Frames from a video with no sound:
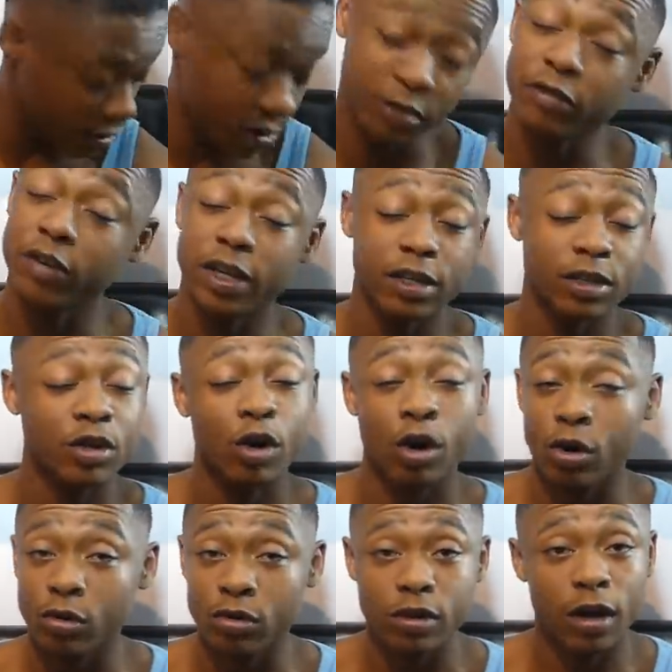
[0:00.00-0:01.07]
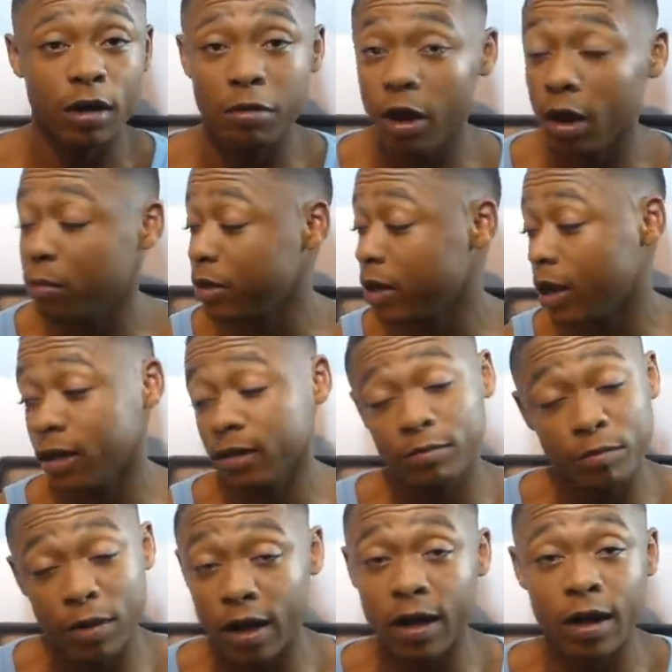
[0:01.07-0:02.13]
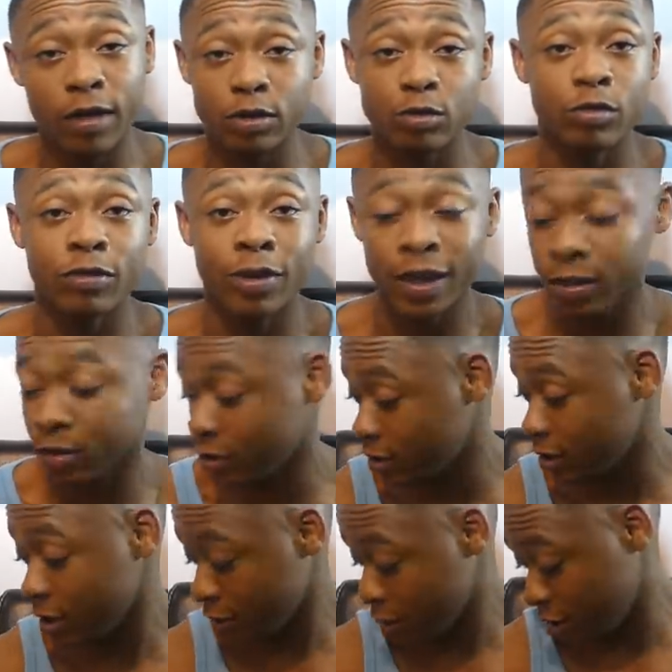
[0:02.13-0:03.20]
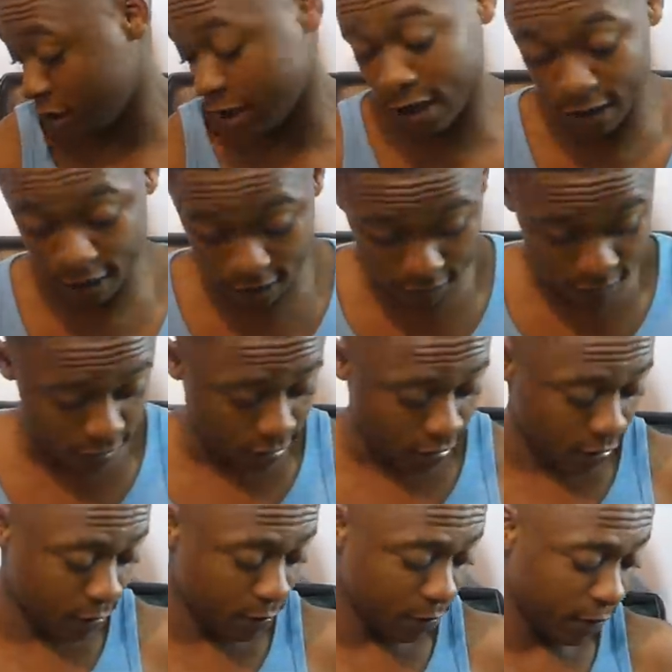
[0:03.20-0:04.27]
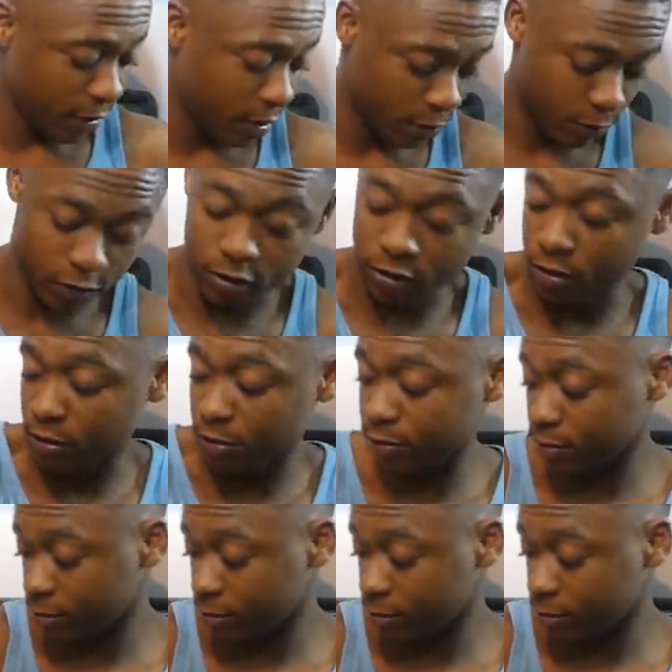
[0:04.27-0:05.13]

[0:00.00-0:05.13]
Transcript: It's a vet. It's cold. I'm coming out my house with layers to get it and whatnot.